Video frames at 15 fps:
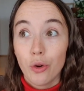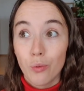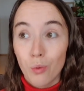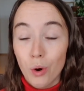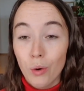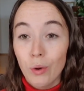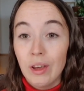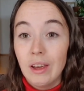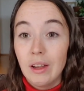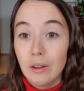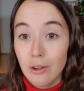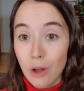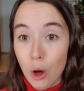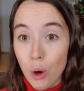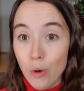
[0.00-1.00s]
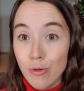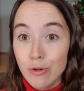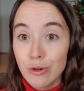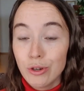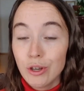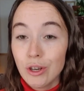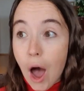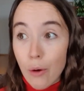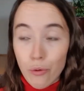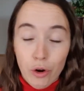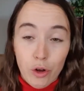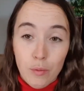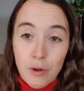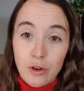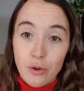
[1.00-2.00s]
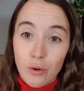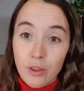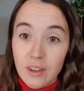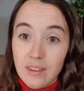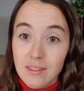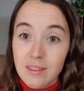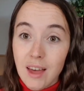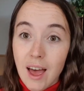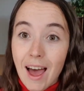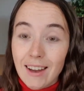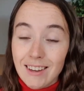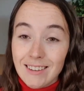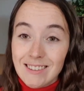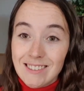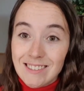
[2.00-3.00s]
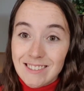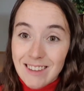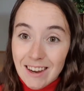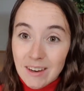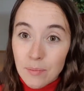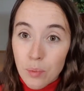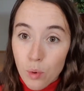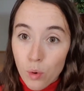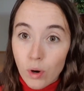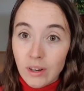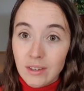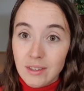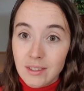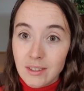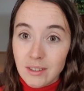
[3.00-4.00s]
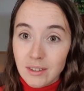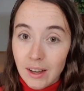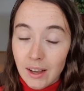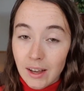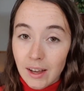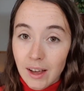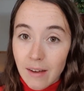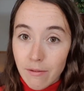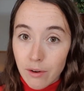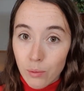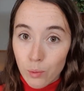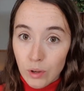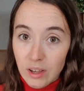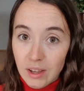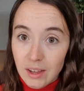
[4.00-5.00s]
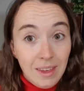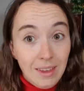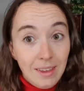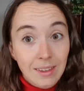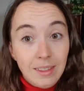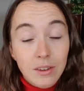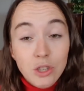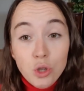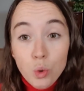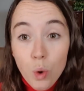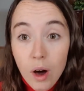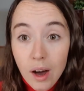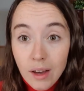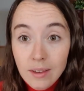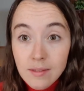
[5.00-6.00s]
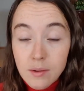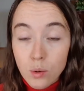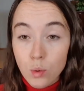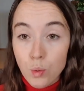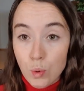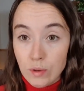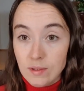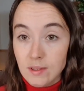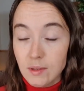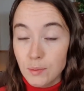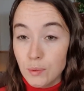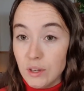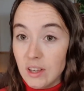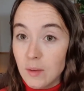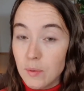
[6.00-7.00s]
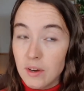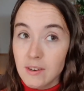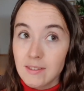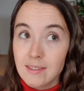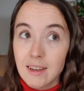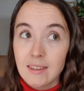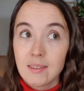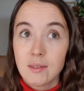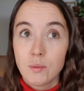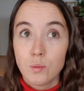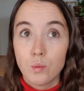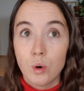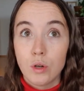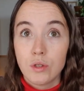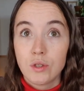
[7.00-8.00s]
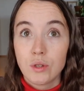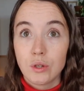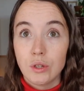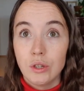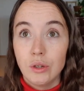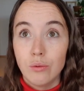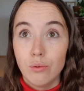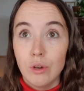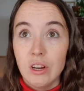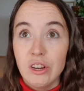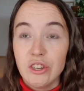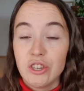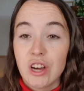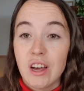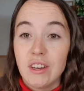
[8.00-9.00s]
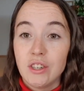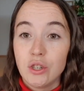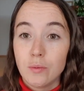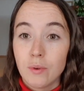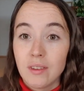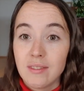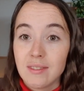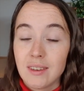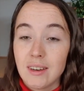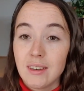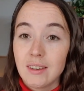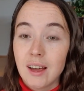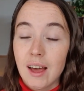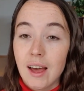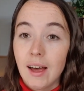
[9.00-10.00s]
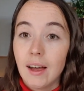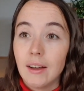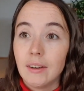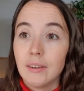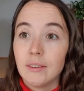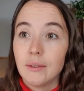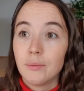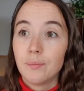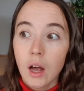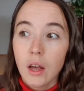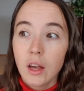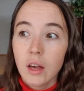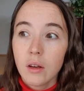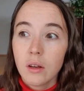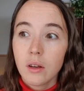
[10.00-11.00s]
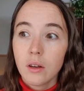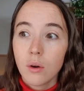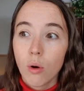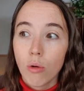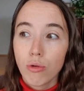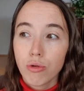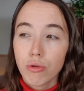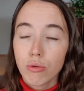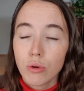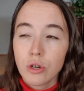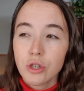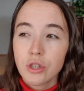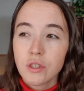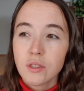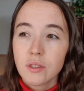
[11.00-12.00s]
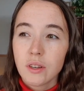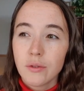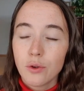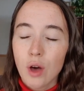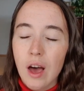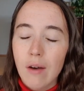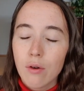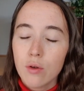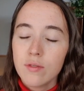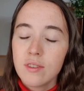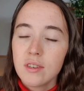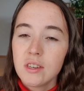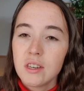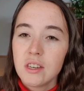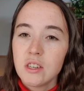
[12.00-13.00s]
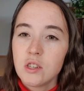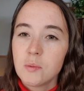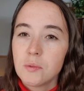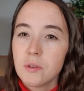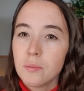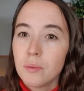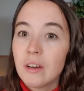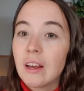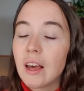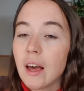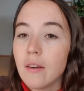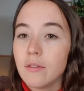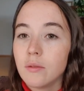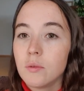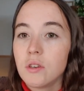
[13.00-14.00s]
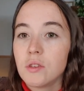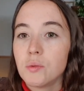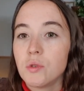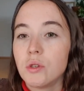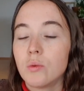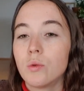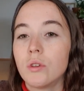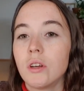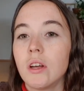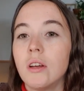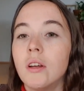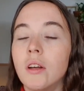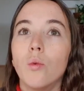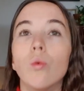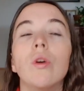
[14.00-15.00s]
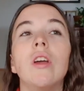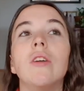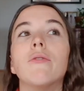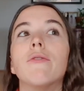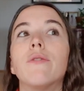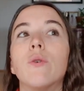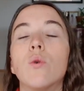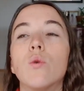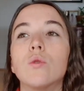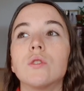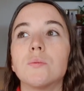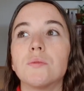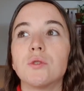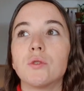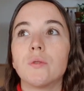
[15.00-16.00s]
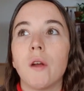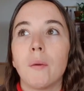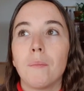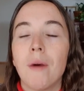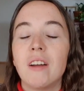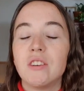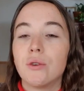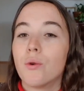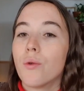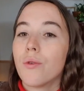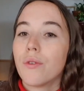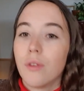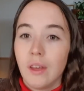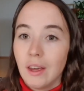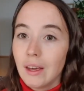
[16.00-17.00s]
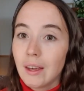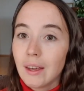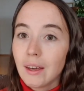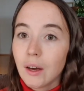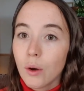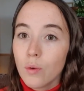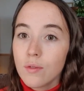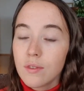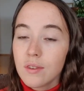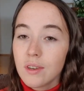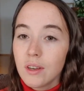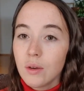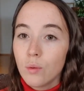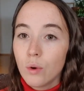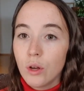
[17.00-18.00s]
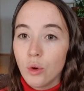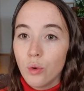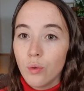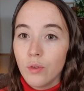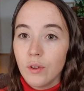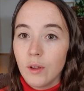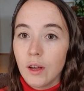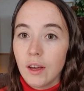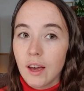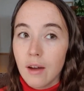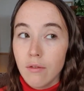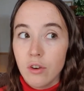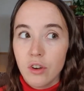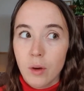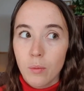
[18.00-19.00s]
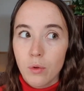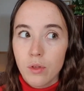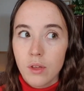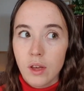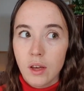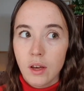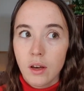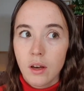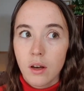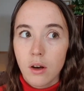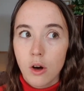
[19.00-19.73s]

your worrying load, I would recommend doing this at a set point every week, either twice or once a week, because that's what's gonna really change your mindset. And I also want to just, if you have OCD, just be a bit careful, because we don't want to reinforce some sort of like magical thinking OCD where you feel like every time you think,